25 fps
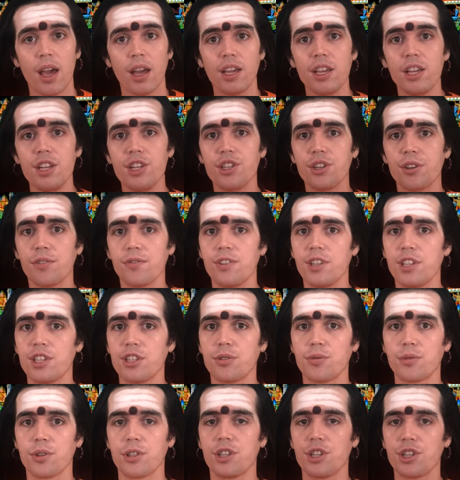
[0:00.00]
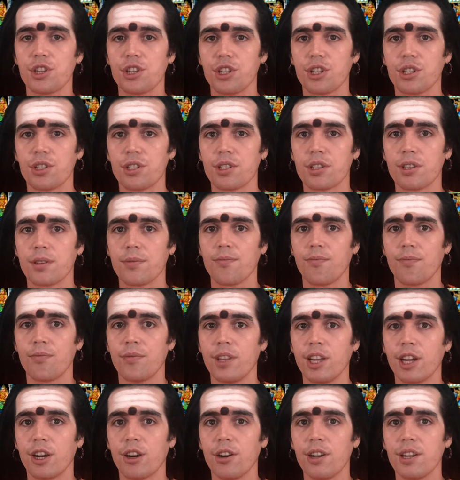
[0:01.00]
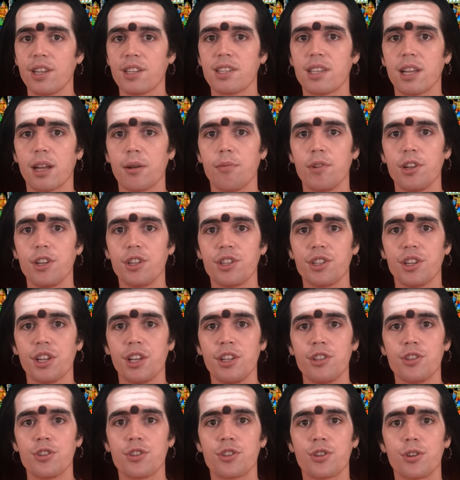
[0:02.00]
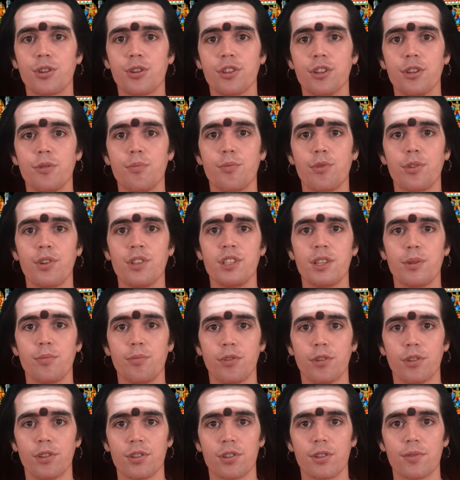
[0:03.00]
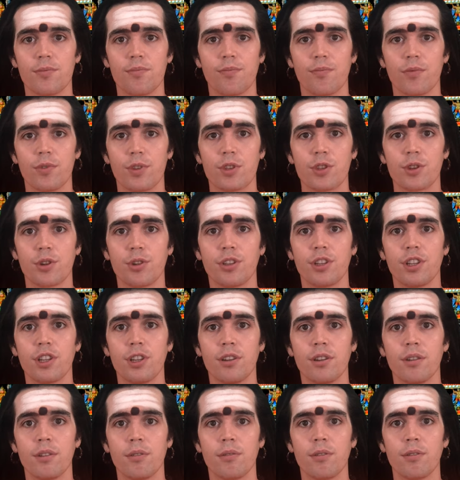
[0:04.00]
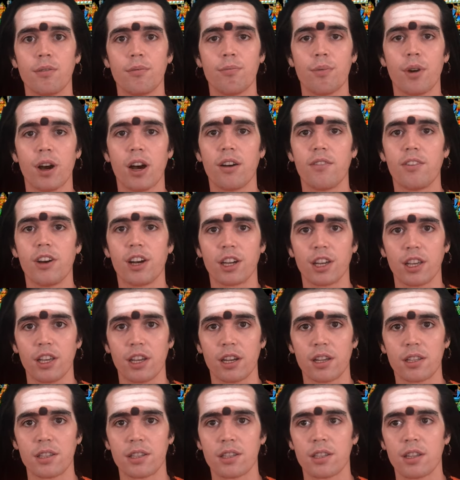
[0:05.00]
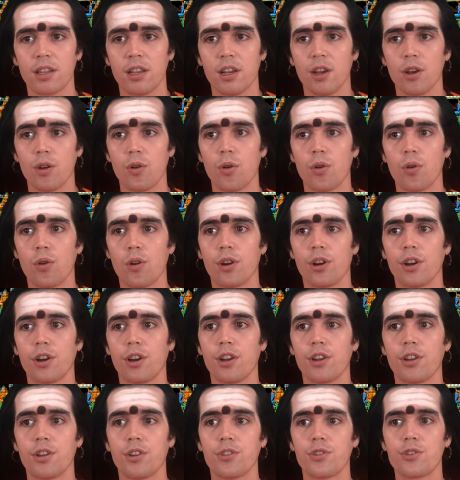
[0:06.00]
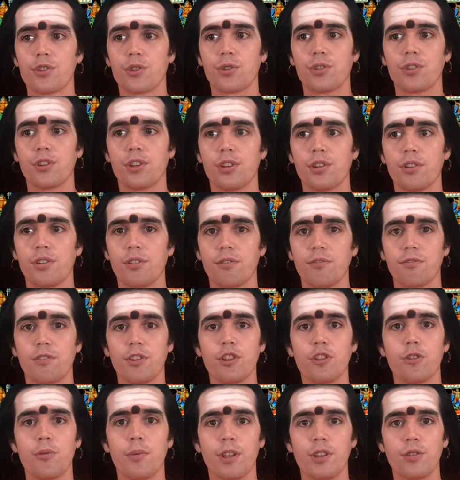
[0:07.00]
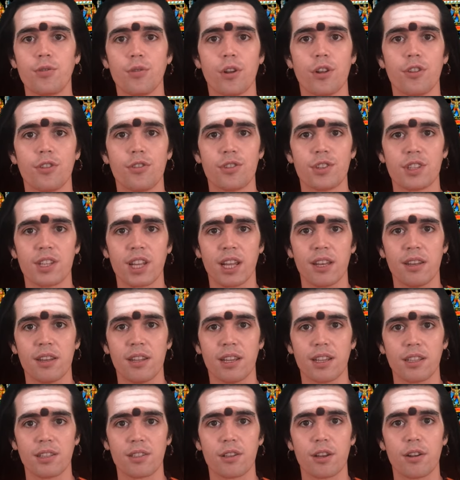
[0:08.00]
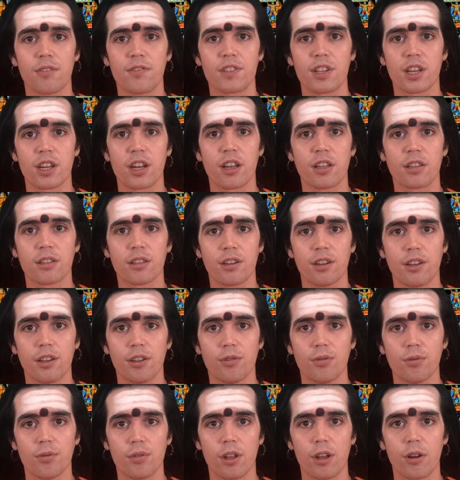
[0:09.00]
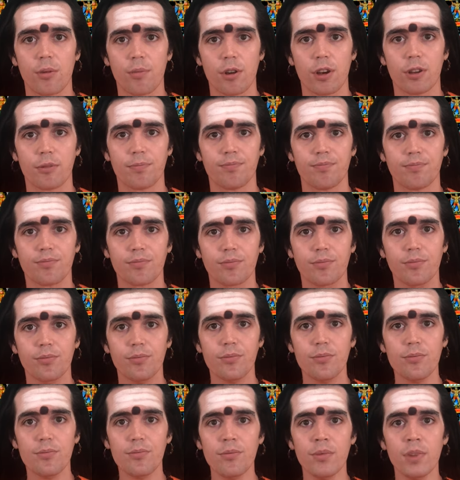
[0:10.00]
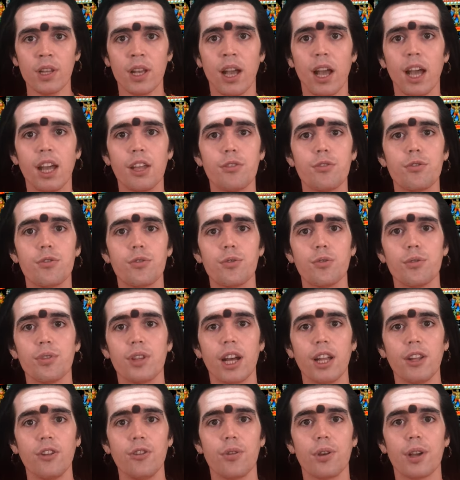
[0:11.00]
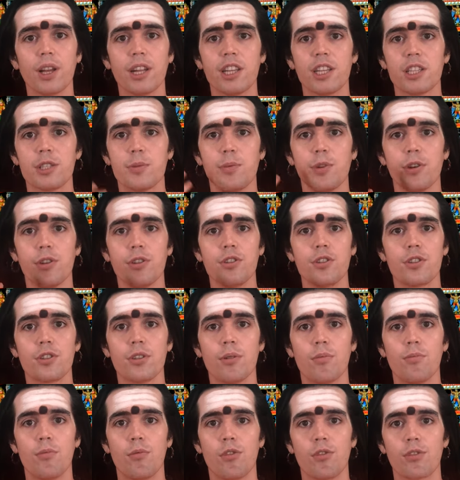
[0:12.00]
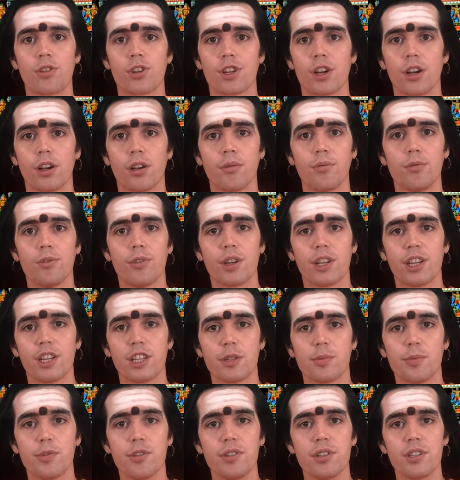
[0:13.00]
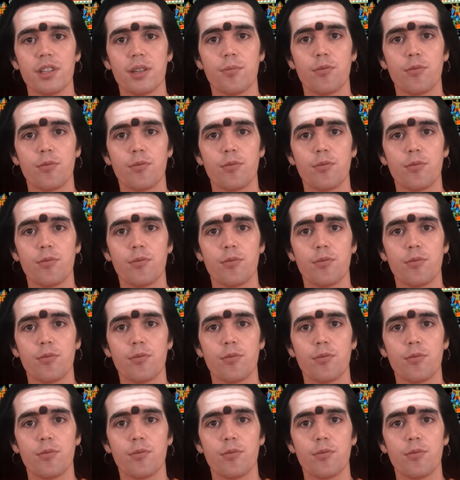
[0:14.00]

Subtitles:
Each of these traditions, they are established in certain principles, certain Mahavakyas, or certain fundamental understandings of Sanatana Hindu Dharma. And through that you can experience moksha, you can experience